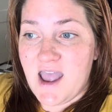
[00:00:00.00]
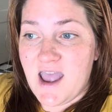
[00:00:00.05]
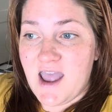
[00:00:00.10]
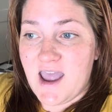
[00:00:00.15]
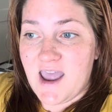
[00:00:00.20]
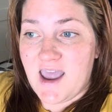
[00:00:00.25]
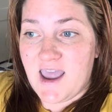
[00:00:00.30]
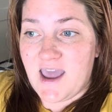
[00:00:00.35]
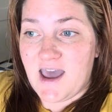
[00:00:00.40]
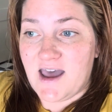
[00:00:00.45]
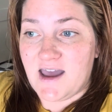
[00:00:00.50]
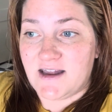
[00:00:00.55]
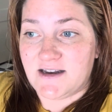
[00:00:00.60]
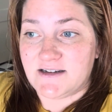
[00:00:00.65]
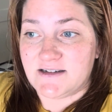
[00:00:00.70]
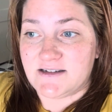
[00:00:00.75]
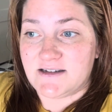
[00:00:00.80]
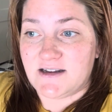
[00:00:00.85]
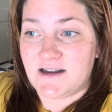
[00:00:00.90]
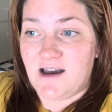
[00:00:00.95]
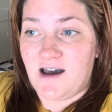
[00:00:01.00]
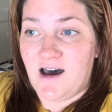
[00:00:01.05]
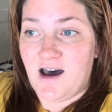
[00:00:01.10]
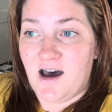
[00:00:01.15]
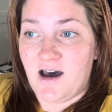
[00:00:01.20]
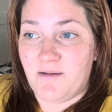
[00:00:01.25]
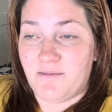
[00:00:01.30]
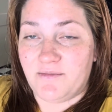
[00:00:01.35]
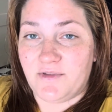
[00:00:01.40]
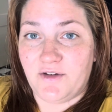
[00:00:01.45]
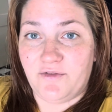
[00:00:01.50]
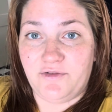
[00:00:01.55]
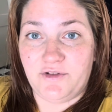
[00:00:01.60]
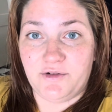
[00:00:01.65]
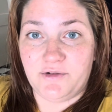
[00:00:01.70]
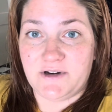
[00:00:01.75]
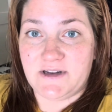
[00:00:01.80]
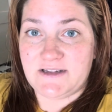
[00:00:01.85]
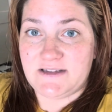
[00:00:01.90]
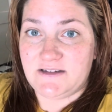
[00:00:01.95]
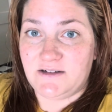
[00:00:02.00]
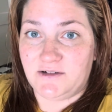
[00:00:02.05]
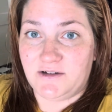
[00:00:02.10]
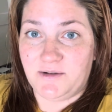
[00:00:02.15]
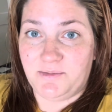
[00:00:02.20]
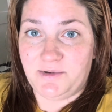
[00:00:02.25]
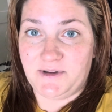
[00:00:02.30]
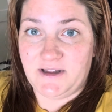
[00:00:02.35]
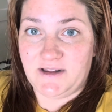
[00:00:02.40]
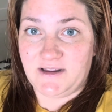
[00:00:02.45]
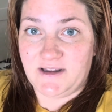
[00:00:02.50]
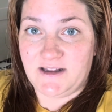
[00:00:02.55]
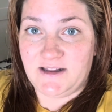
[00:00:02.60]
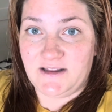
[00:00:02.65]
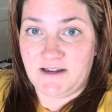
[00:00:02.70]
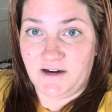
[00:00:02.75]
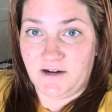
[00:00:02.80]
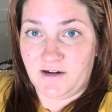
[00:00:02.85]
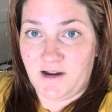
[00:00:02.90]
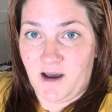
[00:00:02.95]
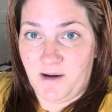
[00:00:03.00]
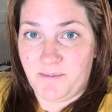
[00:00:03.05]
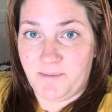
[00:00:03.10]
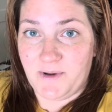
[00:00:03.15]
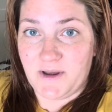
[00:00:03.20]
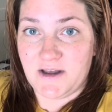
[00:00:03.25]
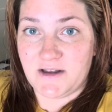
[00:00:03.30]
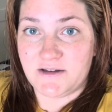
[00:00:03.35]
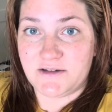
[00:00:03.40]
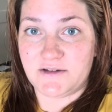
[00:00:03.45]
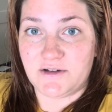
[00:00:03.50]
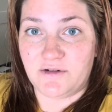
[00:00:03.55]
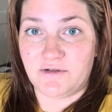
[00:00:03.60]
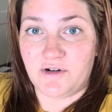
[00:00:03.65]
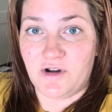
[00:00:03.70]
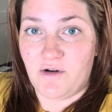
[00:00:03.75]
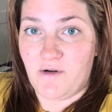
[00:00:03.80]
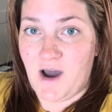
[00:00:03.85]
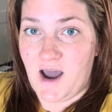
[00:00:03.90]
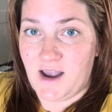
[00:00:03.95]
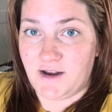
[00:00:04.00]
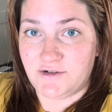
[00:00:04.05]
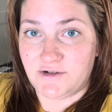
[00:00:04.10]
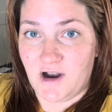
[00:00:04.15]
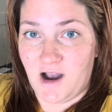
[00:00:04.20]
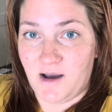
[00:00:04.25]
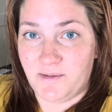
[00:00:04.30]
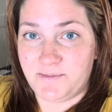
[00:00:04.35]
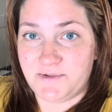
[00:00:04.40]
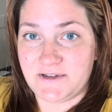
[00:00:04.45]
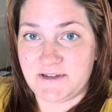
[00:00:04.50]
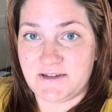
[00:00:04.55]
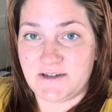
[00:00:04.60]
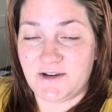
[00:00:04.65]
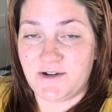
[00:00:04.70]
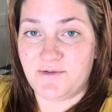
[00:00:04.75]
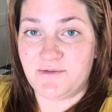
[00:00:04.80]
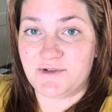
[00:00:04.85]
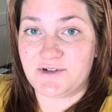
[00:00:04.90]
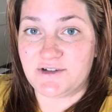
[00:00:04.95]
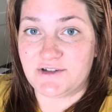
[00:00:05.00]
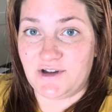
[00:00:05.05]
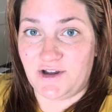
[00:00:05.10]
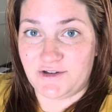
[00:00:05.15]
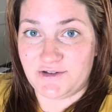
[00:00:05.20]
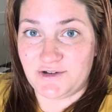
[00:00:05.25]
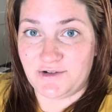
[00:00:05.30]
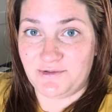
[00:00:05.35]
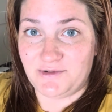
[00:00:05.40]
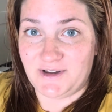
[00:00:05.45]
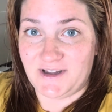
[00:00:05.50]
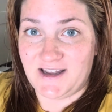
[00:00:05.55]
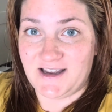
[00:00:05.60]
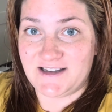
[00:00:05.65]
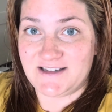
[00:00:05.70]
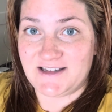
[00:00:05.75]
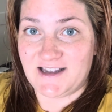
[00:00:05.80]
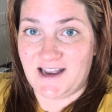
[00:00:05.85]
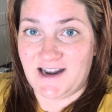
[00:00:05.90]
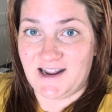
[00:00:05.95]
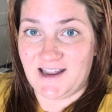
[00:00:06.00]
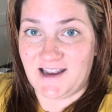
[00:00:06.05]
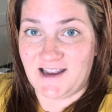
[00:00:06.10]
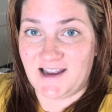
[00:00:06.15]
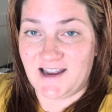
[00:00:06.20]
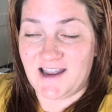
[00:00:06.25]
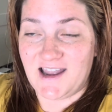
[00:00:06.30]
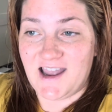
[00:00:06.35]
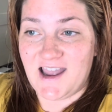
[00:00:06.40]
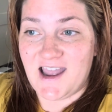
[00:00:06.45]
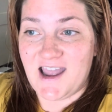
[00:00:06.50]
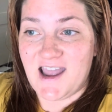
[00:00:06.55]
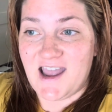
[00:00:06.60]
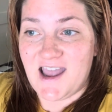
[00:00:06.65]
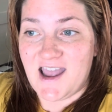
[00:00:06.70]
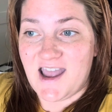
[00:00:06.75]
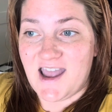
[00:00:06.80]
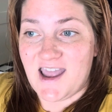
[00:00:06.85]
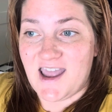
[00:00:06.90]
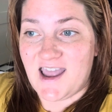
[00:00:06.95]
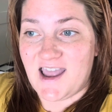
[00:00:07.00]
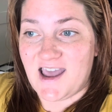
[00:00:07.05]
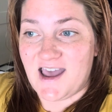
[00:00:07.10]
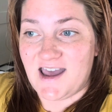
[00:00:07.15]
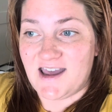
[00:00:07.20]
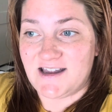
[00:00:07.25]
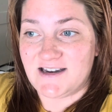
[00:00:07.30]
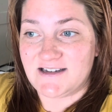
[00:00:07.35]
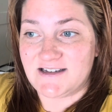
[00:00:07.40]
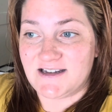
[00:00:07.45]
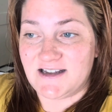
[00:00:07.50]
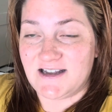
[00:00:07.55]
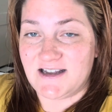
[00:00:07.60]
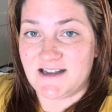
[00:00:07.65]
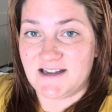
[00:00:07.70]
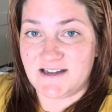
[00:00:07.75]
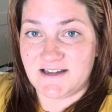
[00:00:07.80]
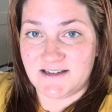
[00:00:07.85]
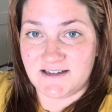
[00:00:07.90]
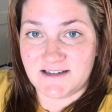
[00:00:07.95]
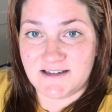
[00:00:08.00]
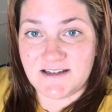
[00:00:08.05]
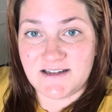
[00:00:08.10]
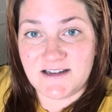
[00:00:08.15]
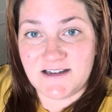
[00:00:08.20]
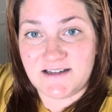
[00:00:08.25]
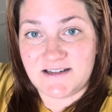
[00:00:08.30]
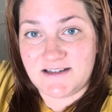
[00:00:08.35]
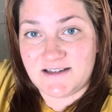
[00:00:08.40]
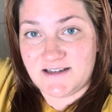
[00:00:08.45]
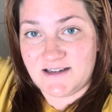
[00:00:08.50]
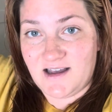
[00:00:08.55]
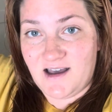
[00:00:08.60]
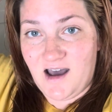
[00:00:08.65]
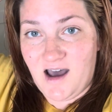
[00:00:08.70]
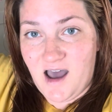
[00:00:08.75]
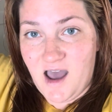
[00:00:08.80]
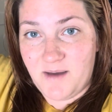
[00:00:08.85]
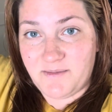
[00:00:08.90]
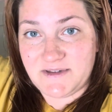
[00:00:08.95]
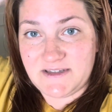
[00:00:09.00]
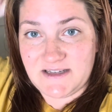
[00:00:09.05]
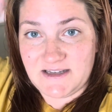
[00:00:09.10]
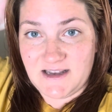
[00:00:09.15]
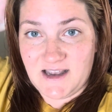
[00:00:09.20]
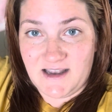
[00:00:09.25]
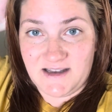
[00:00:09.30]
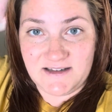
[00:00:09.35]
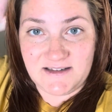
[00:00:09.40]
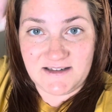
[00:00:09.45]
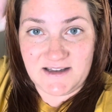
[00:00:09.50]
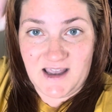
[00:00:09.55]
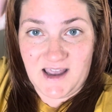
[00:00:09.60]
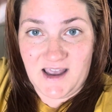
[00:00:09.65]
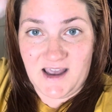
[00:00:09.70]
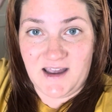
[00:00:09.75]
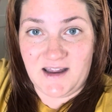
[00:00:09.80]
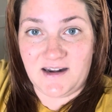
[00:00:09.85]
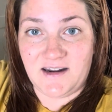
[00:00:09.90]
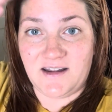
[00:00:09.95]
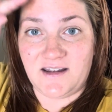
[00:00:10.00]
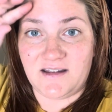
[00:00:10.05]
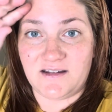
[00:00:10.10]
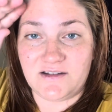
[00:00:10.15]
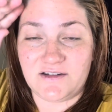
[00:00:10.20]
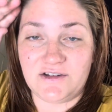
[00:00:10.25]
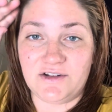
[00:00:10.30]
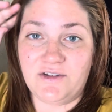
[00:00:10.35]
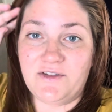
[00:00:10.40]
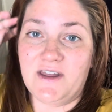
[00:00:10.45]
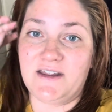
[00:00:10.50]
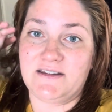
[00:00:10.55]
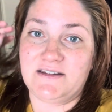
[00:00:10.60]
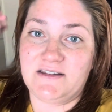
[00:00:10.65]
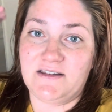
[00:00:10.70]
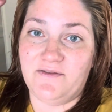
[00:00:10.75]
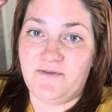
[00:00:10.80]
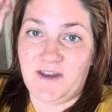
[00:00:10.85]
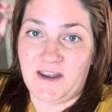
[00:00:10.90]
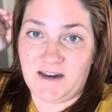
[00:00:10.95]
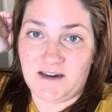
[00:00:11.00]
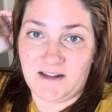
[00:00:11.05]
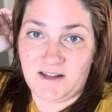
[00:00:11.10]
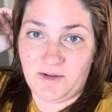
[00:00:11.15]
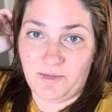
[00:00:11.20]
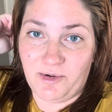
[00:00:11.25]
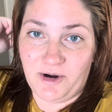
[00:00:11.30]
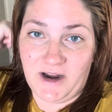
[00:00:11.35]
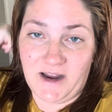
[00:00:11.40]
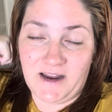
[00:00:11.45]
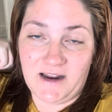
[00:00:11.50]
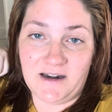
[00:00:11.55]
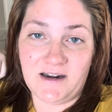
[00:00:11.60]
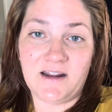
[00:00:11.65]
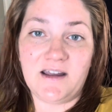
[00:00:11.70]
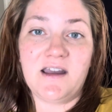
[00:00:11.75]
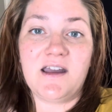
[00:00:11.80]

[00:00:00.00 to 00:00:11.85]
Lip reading: And the fluid is still completely cleared up, so no high drops, which is also really exciting. And his MCA scan, so that's the vein in the brain,